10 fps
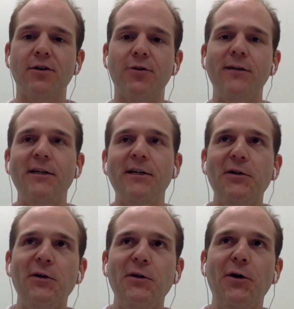And so,
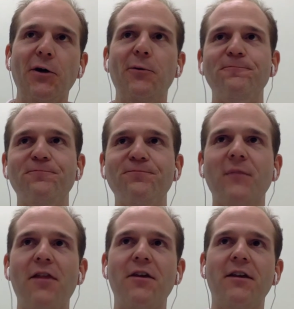
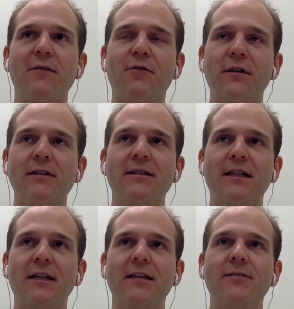I think that for
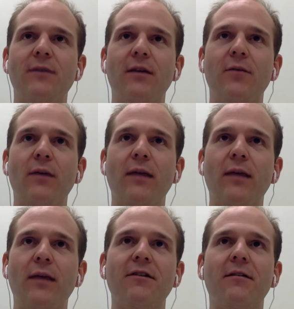NCDs, we
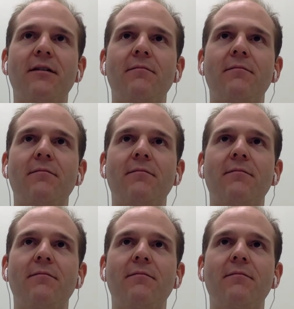have to